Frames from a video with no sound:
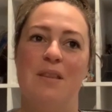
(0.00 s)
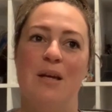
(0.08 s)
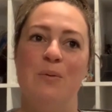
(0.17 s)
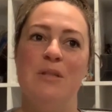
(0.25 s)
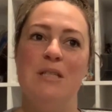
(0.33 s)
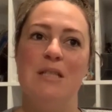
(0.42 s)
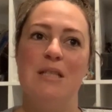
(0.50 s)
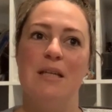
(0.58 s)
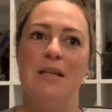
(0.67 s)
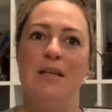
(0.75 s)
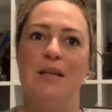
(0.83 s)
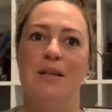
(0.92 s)
they were just
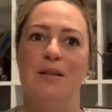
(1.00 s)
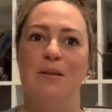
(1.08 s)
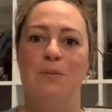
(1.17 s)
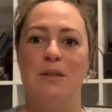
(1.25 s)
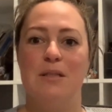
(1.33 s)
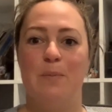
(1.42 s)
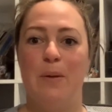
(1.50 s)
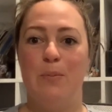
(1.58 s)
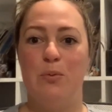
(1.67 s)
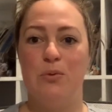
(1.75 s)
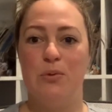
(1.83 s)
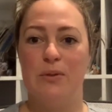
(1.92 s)
the ones that
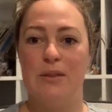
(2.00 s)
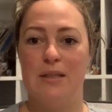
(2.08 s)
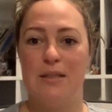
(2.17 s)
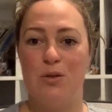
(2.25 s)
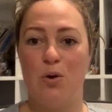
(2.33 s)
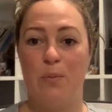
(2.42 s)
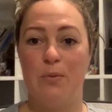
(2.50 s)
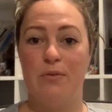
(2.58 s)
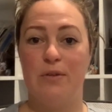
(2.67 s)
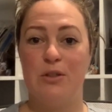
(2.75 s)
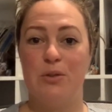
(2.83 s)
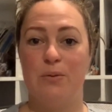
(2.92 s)
people took, the
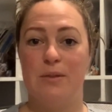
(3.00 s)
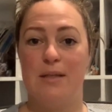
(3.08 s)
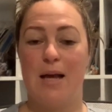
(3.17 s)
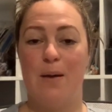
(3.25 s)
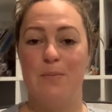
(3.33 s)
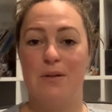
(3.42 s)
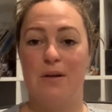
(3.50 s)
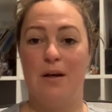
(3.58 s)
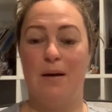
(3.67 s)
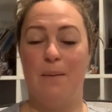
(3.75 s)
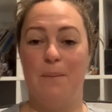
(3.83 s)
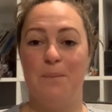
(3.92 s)
non-professional snaps.
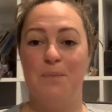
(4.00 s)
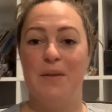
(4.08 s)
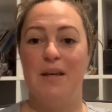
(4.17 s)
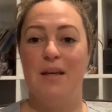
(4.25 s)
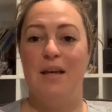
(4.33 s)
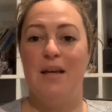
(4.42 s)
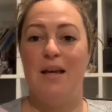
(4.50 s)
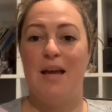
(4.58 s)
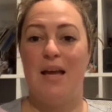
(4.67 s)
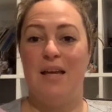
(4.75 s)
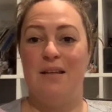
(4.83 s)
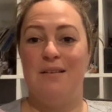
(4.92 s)

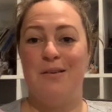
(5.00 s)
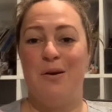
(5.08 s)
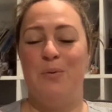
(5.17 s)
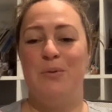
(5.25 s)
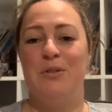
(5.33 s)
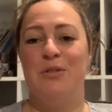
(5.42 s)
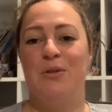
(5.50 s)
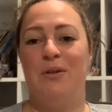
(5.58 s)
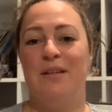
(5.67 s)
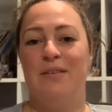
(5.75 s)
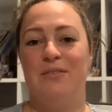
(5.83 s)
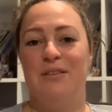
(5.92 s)
And it was so
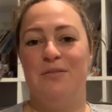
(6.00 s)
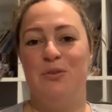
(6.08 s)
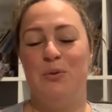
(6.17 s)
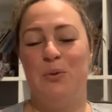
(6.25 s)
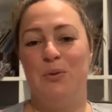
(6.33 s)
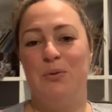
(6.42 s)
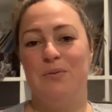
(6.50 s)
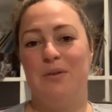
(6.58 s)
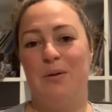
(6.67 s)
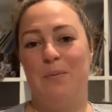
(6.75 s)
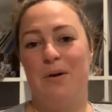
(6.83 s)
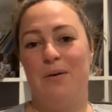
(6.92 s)
lovely of you all.
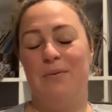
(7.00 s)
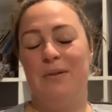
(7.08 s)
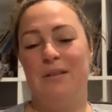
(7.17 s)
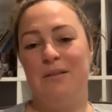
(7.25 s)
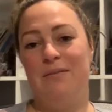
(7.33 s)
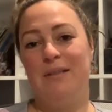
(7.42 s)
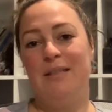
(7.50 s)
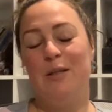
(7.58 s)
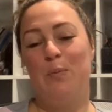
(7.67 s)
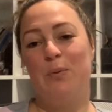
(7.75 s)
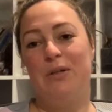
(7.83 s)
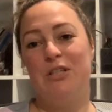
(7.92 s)
I really
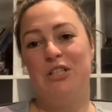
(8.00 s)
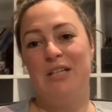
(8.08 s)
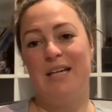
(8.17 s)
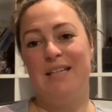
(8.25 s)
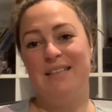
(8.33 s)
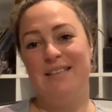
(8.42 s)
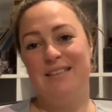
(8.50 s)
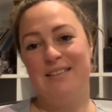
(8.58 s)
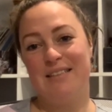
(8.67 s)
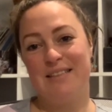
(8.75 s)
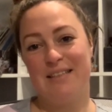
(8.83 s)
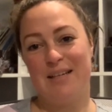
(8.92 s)
appreciated
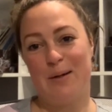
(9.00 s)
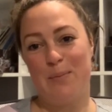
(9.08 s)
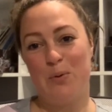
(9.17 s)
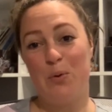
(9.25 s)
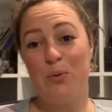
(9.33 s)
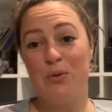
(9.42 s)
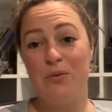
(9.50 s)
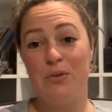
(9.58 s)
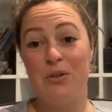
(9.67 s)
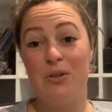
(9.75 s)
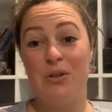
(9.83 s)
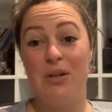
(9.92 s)
all of
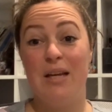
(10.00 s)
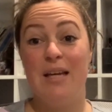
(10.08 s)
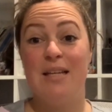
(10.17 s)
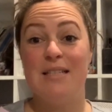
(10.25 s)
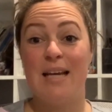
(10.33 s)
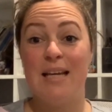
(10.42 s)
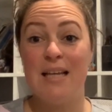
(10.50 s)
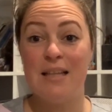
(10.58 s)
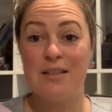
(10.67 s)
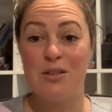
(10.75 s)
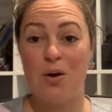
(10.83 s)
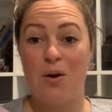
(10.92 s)
you taking
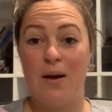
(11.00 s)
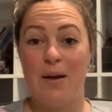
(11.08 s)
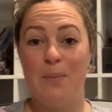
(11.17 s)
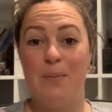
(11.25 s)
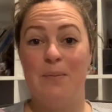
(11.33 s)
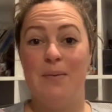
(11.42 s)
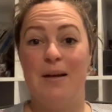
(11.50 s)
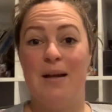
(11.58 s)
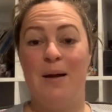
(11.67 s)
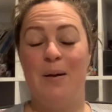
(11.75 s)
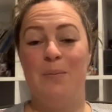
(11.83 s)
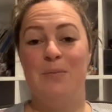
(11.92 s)
the time
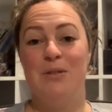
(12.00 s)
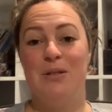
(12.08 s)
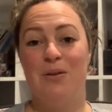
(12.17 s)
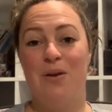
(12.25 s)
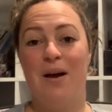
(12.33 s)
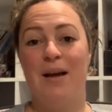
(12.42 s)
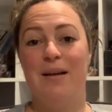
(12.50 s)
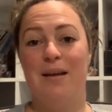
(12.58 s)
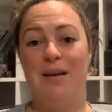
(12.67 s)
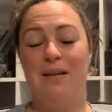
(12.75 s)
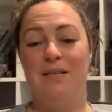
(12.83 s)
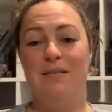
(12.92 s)
to like
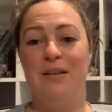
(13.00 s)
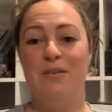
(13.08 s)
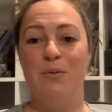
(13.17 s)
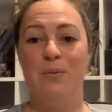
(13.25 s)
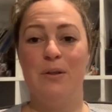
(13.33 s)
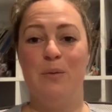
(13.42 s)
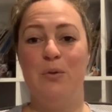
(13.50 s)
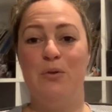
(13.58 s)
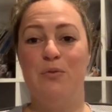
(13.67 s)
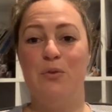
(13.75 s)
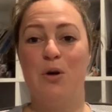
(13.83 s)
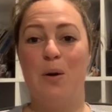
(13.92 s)
and leave a really
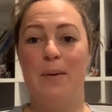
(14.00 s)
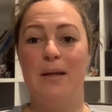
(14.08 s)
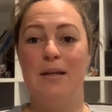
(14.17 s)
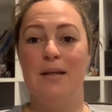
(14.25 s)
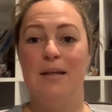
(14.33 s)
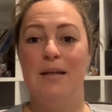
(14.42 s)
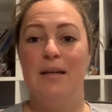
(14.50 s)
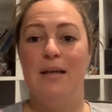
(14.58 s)
beautiful comment.